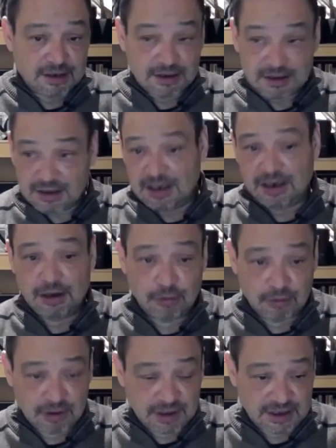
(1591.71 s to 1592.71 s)
You
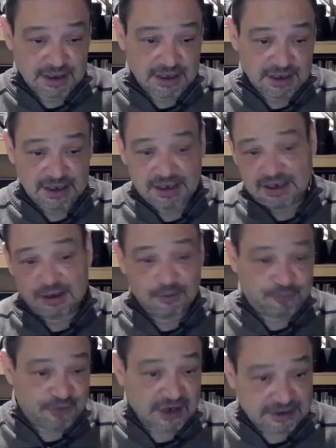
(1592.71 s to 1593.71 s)
know, it
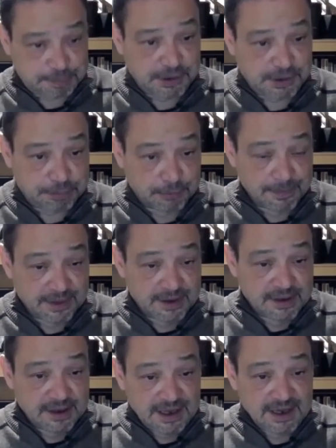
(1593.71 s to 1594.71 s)
affects people.
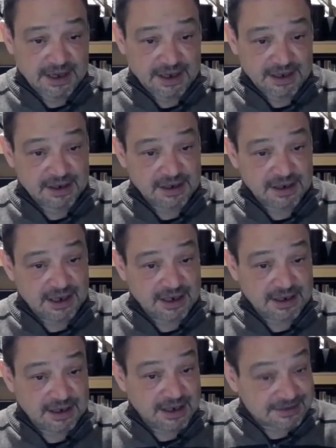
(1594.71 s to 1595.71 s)
And
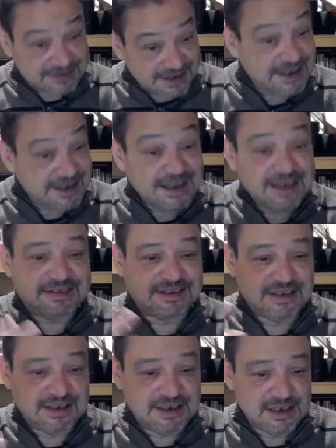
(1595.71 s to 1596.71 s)
it's
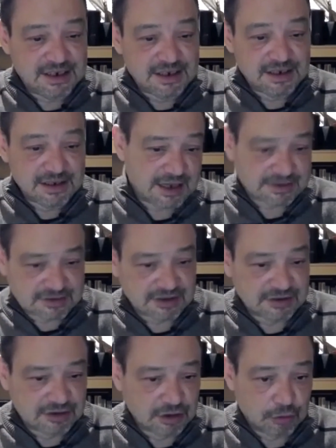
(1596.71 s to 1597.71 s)
easy not to
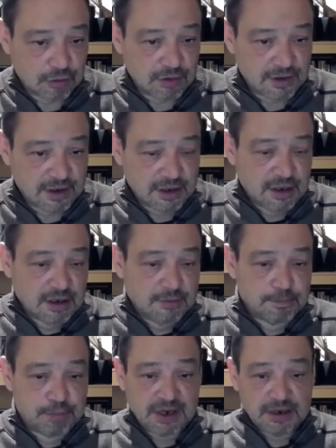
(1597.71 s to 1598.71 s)
do.
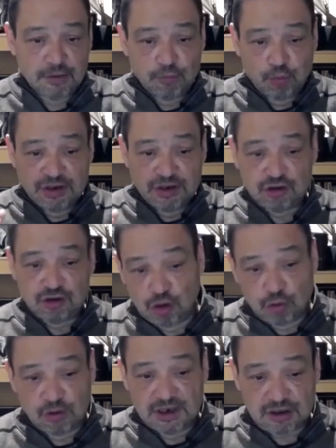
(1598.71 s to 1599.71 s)
But when you
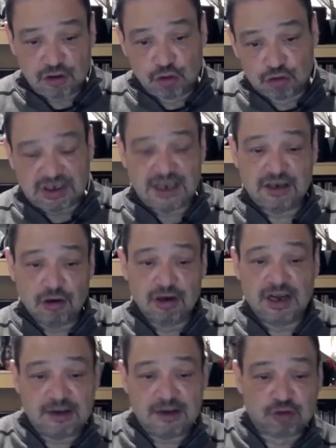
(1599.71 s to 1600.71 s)
do it, you take your
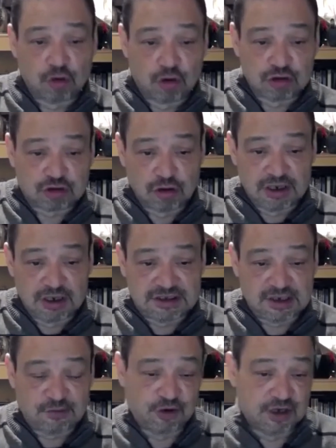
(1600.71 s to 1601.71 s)
life to a totally
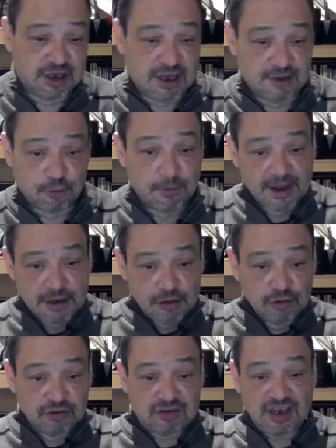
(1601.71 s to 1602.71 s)
different level.
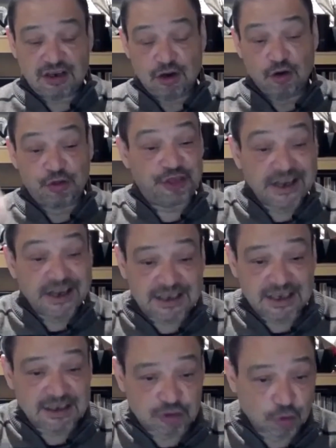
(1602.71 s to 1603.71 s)
You take your
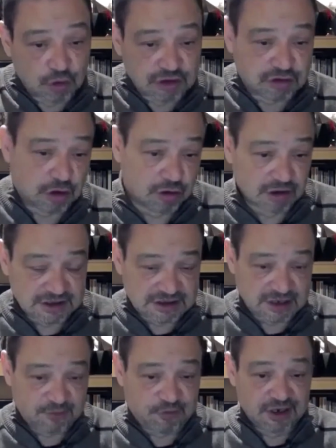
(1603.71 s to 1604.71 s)
thinking to a totally
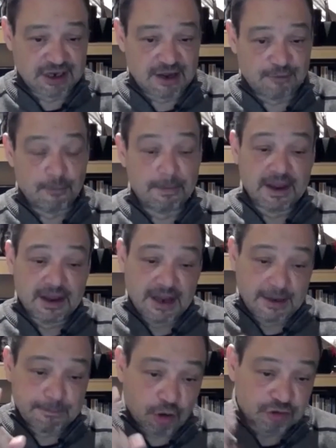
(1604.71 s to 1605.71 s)
different level.
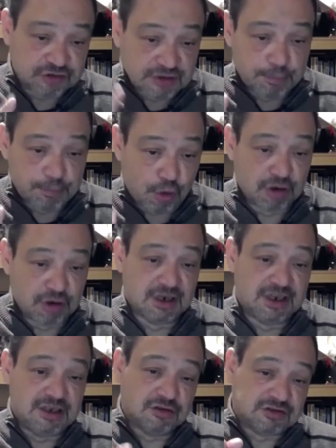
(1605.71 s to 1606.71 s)
And most
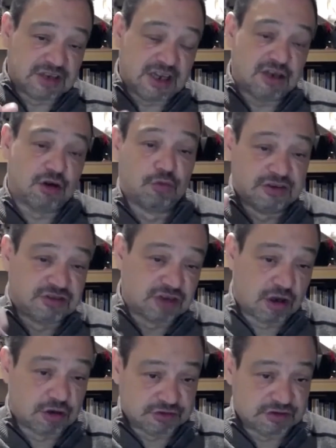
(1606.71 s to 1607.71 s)
importantly, you take your
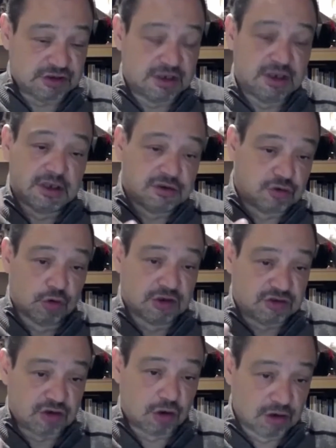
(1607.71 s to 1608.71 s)
results to
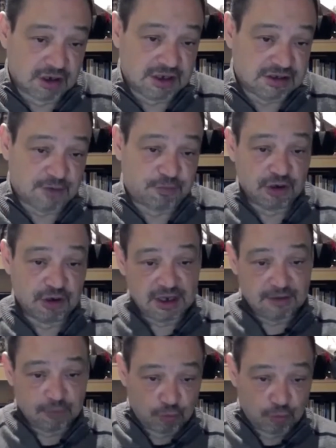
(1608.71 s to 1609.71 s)
a totally different
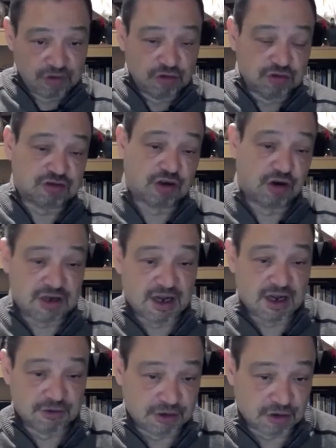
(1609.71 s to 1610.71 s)
level when you start
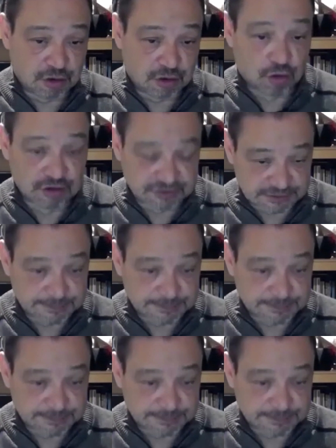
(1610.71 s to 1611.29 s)
counting the cost.